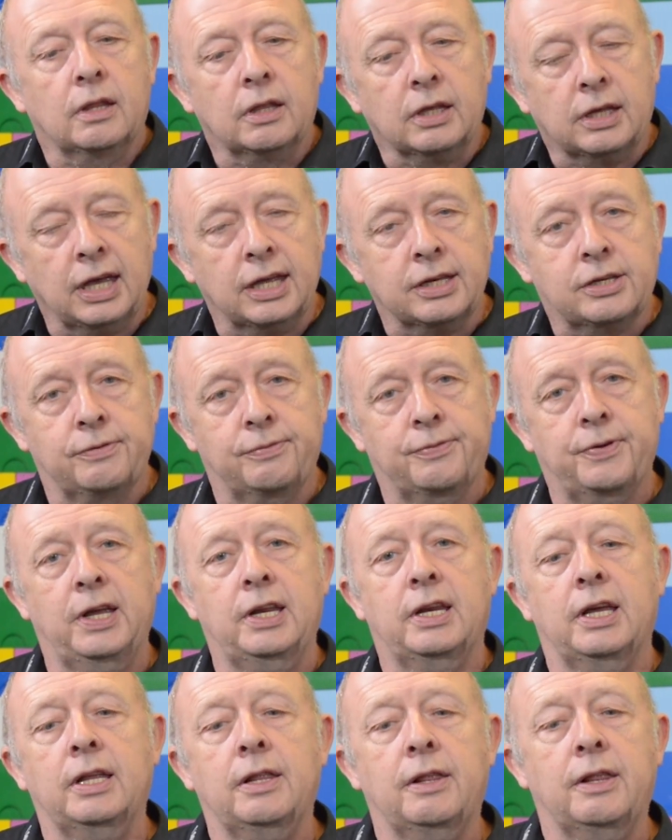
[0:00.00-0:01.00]
get to
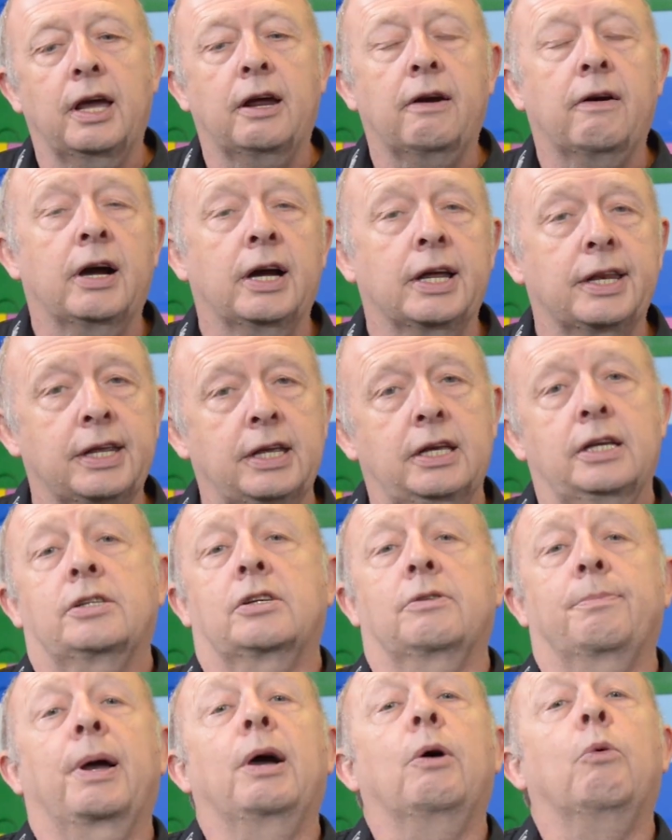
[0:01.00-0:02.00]
feed in their ideas
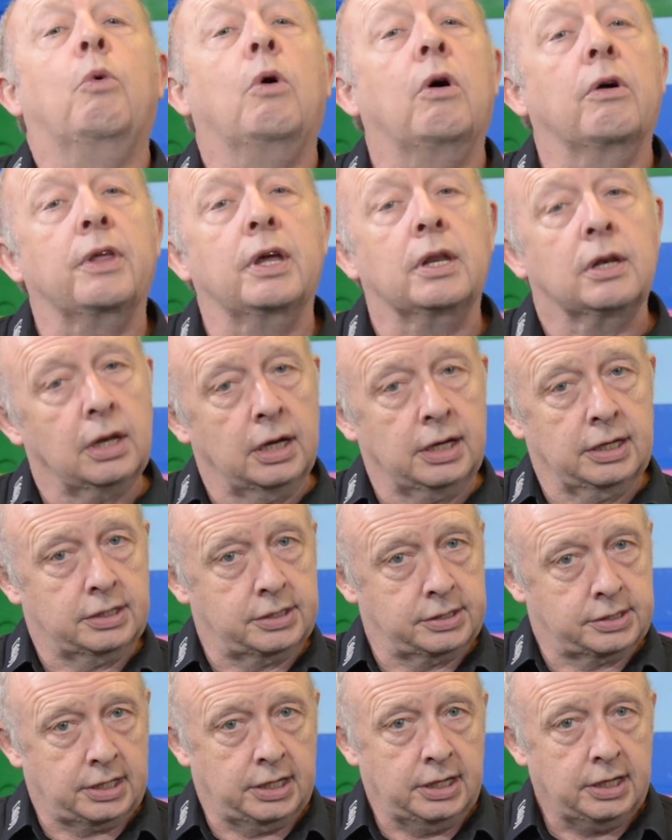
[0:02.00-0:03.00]
about what they'd like
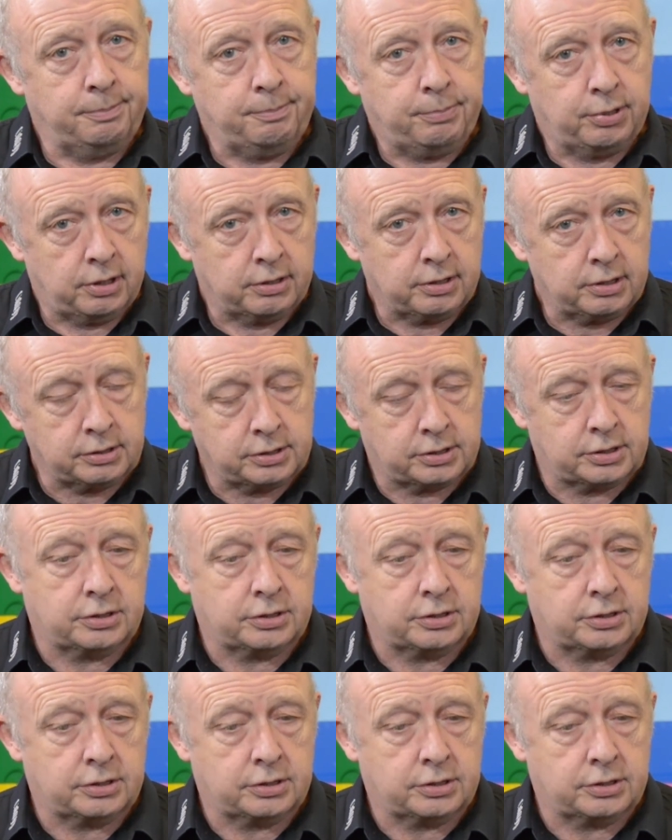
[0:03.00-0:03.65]
to see in products.